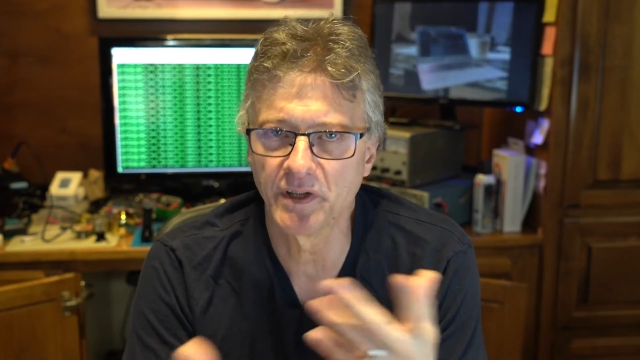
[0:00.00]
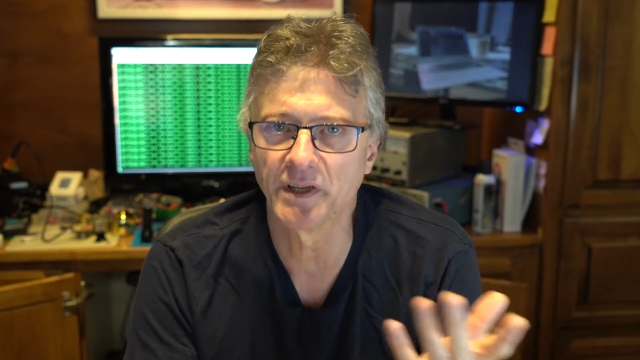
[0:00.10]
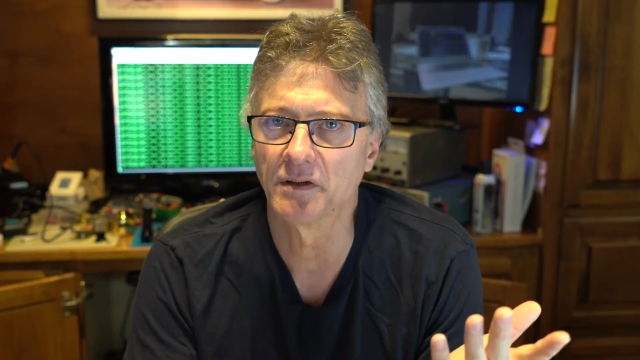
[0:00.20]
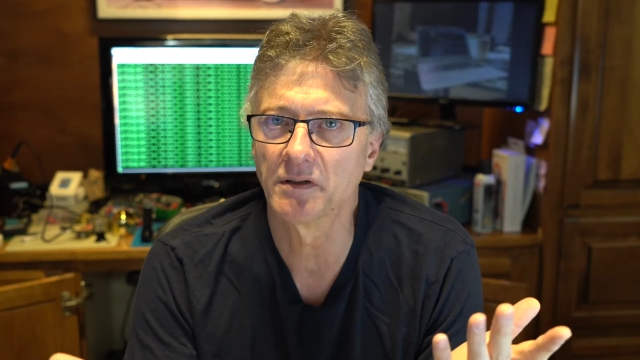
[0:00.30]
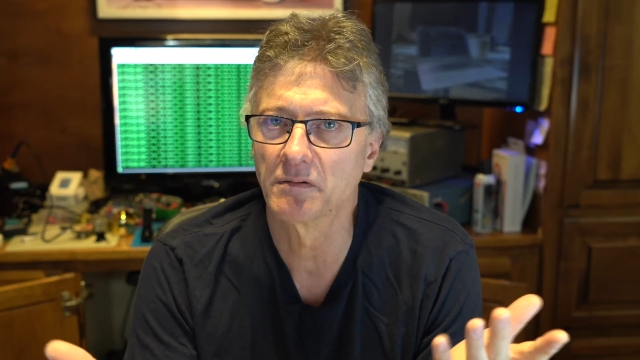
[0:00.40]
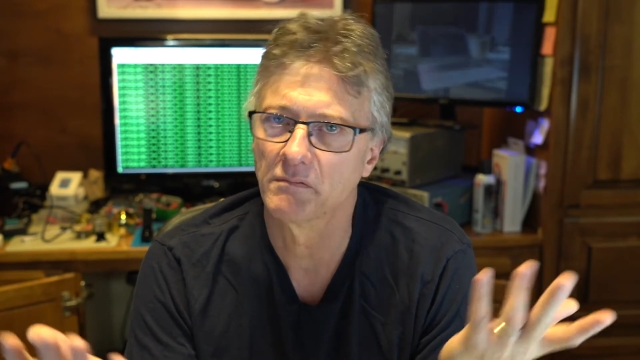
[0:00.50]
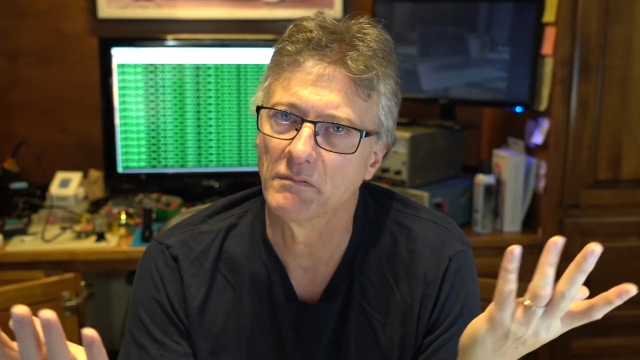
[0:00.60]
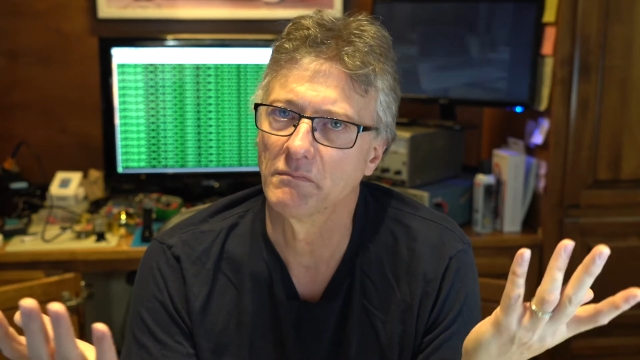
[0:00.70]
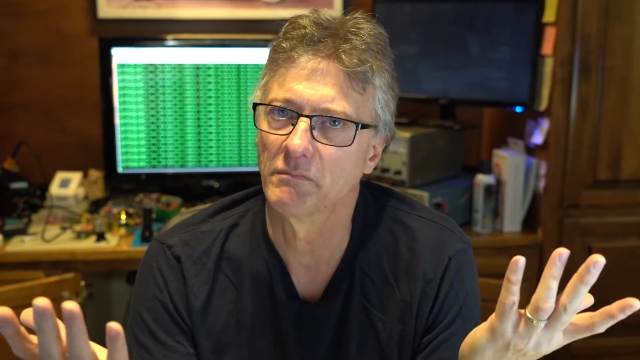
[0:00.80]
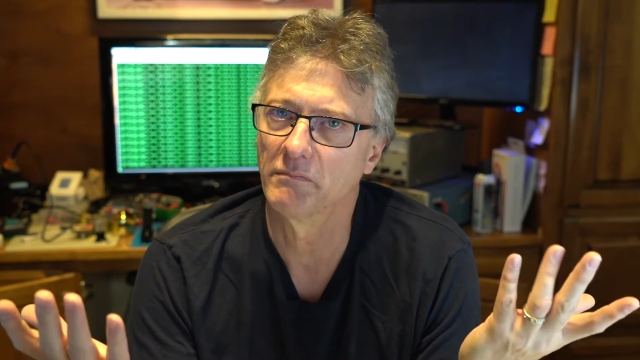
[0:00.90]
He didn't.
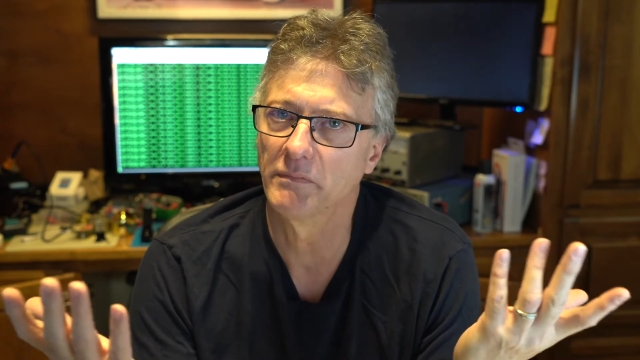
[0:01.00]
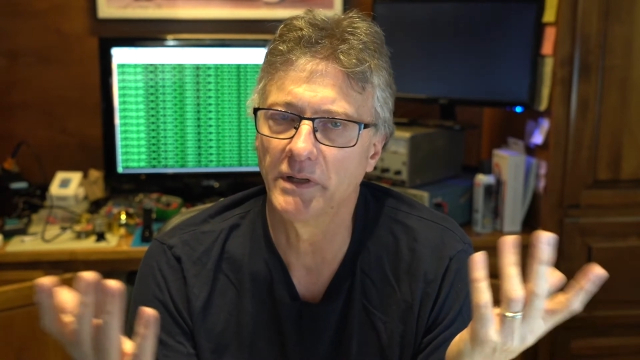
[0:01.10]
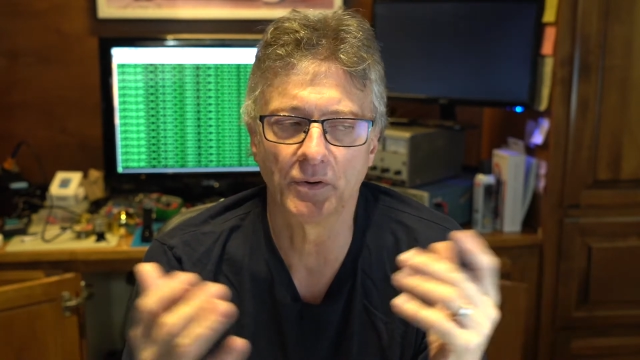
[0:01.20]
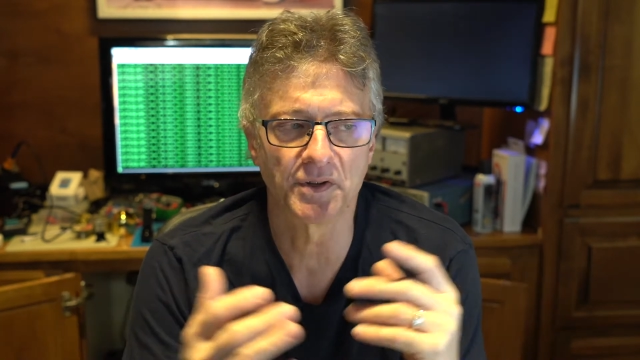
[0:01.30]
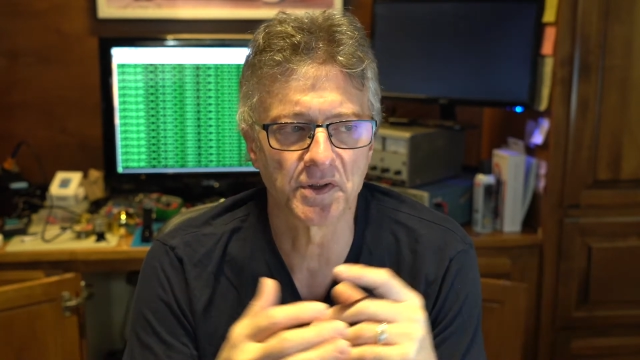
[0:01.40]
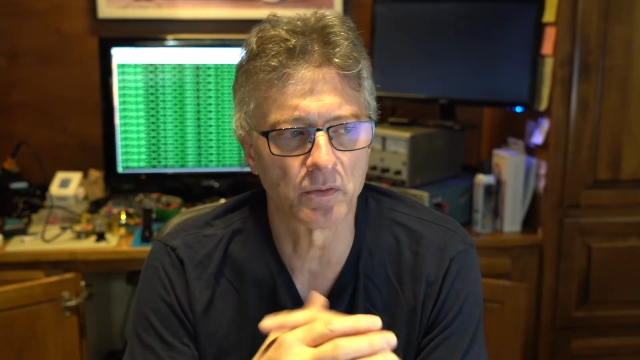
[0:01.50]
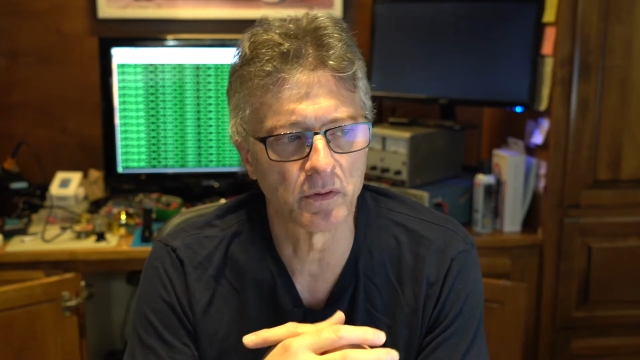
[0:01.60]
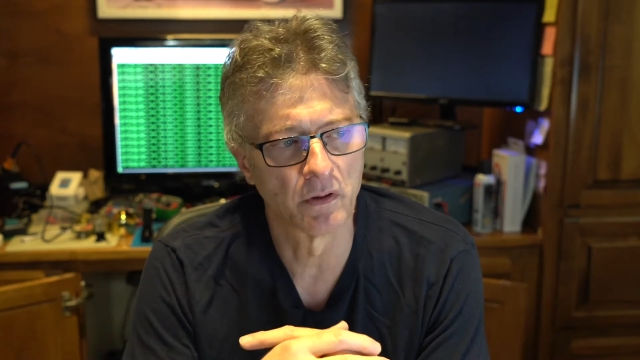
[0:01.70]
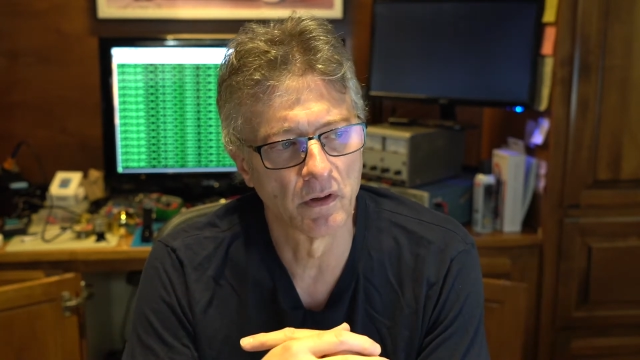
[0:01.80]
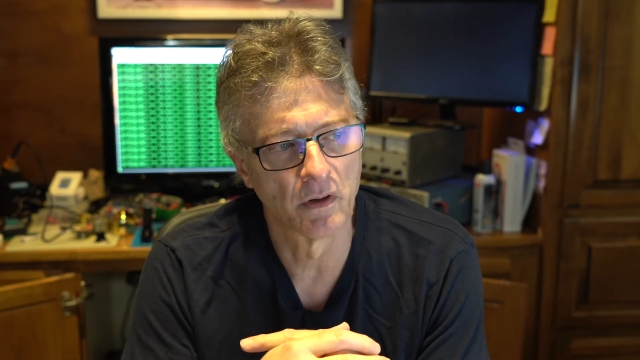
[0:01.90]
He held his own.